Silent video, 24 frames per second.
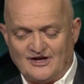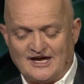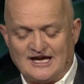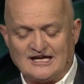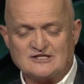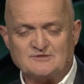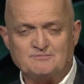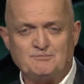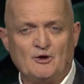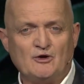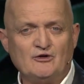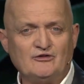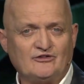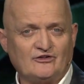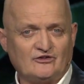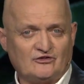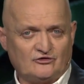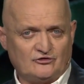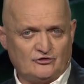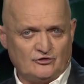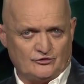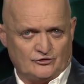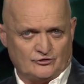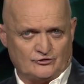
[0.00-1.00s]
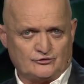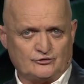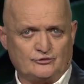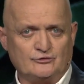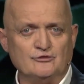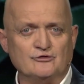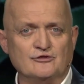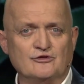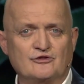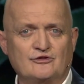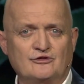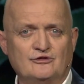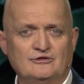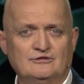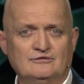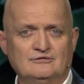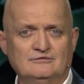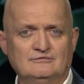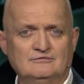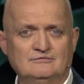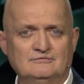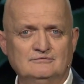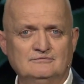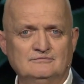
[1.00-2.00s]
They expose us to the truth
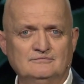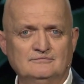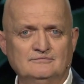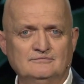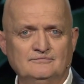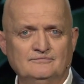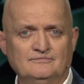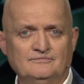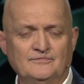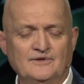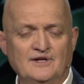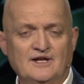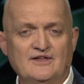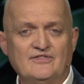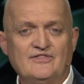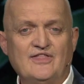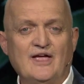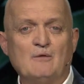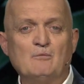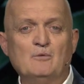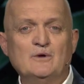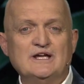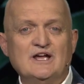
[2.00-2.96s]
that